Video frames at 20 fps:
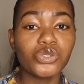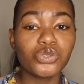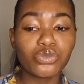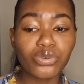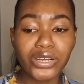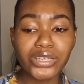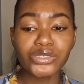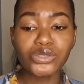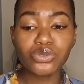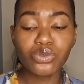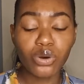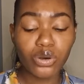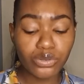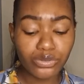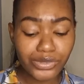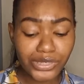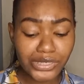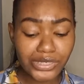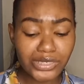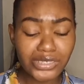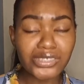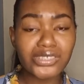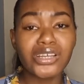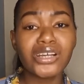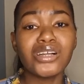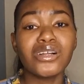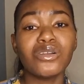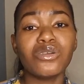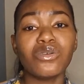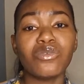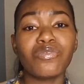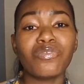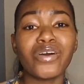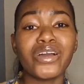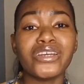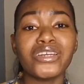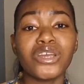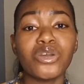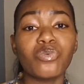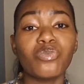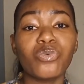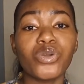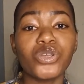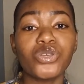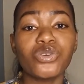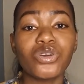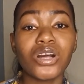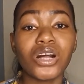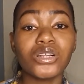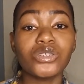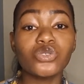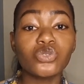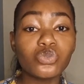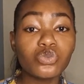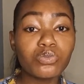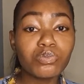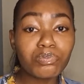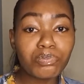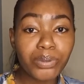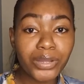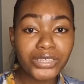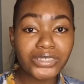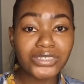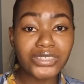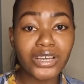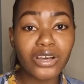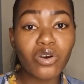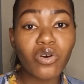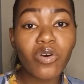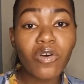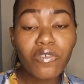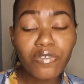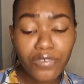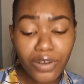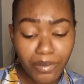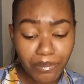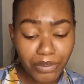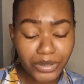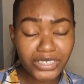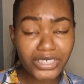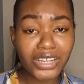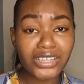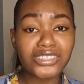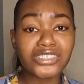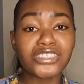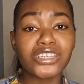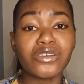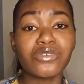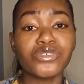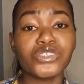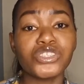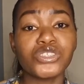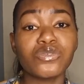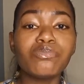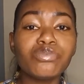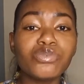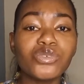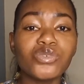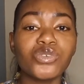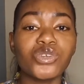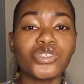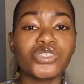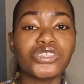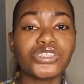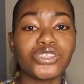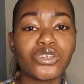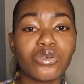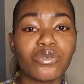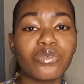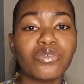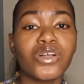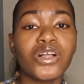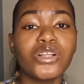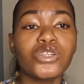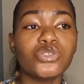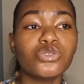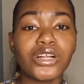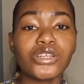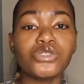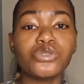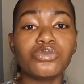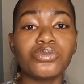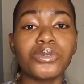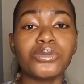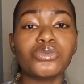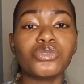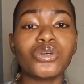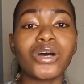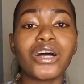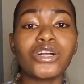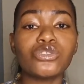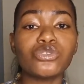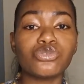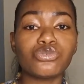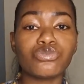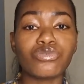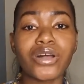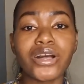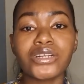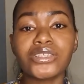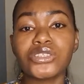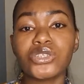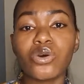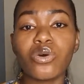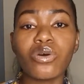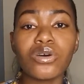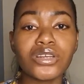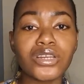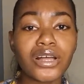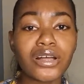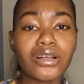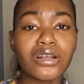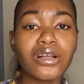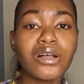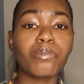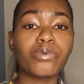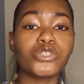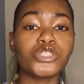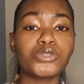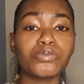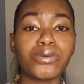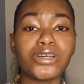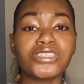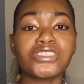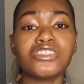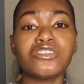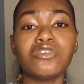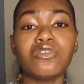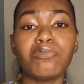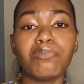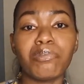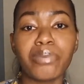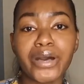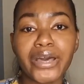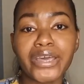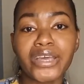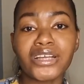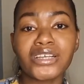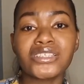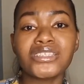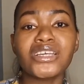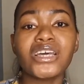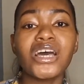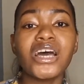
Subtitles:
Try to always find a way you can do better, offer better service, improve yourself in order to be able to attract other prospective buyers.